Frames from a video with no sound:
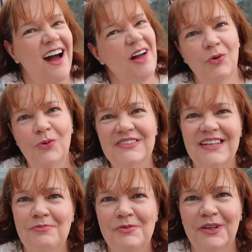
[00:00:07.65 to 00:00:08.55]
I'm always
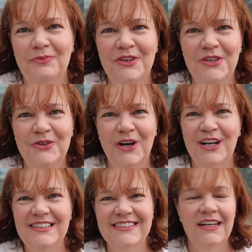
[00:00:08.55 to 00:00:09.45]
happy when I'm with you
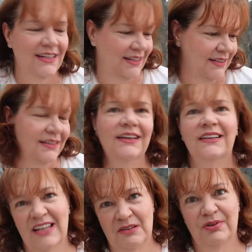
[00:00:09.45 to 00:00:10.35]
guys.
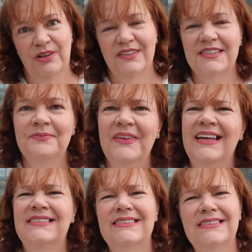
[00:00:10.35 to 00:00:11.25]
And Bert,
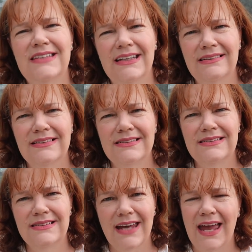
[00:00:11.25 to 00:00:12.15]
he stinks
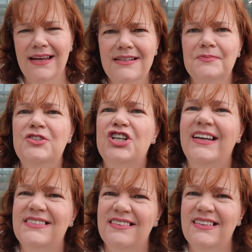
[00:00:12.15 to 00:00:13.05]
today, he's been
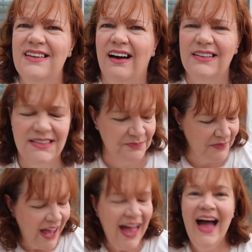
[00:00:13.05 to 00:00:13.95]
chasing the ducks.
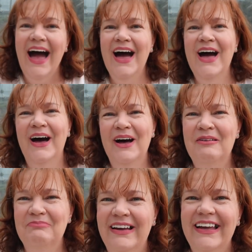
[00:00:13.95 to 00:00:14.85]

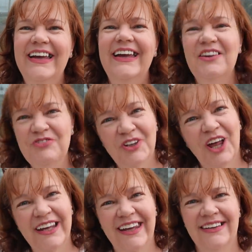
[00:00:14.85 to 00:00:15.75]
If
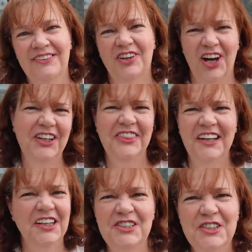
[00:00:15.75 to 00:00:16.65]
you like the kind of
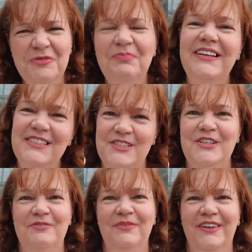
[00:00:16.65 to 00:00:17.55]
thing I do, please
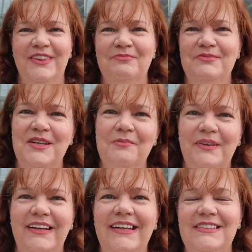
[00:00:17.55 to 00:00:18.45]
do give me a thumbs
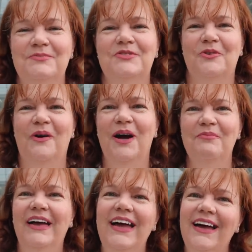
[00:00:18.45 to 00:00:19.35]
up, click
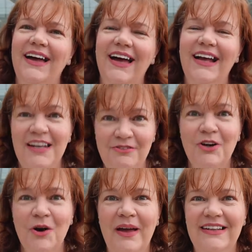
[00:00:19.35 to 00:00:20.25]
subscribe and leave a
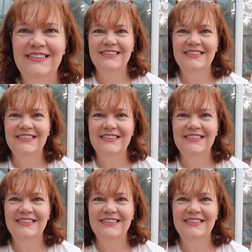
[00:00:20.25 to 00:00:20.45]
comment.